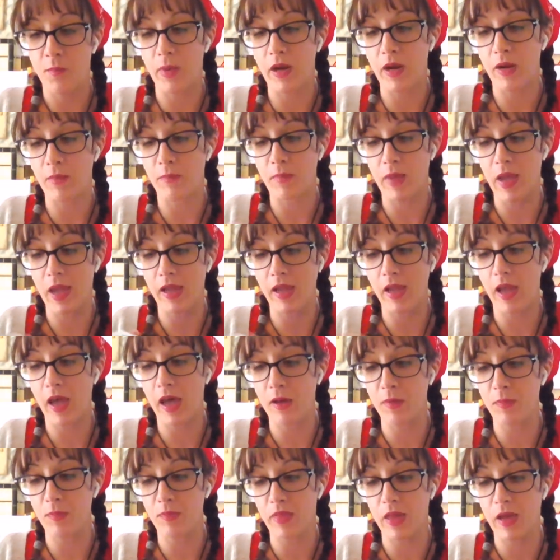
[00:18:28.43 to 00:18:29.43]
it may
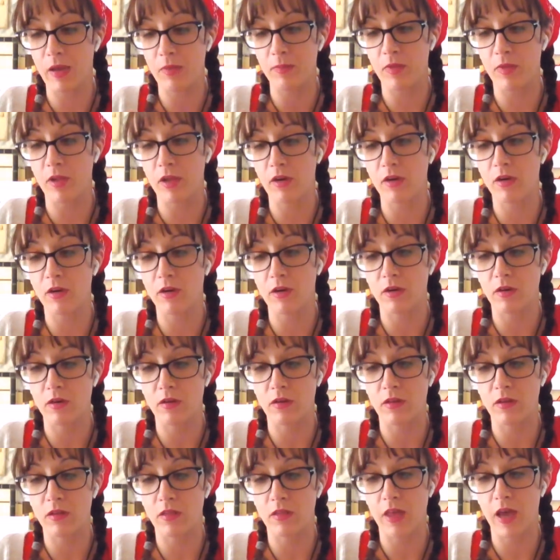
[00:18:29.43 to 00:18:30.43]
help them
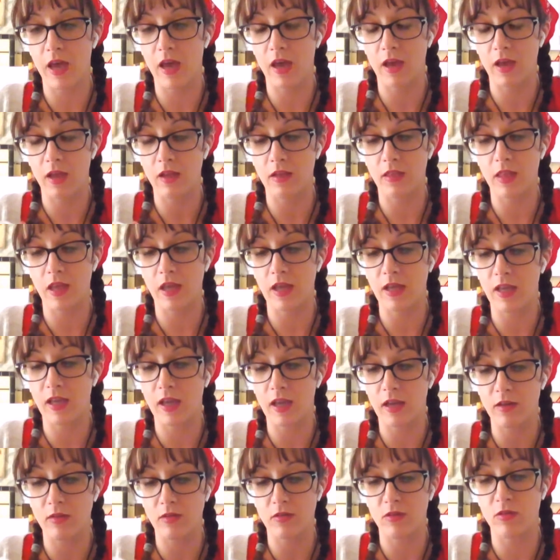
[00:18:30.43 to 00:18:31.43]
learn that they
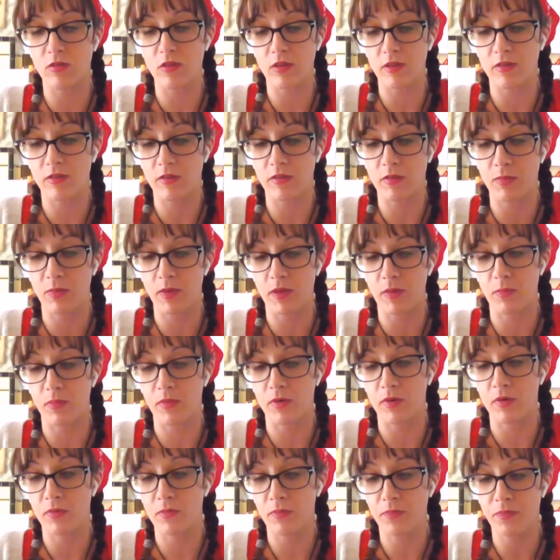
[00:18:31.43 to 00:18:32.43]
can't do this to
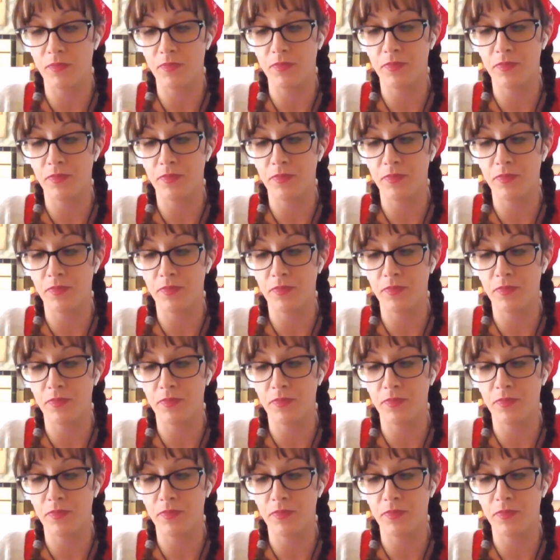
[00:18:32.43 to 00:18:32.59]
people.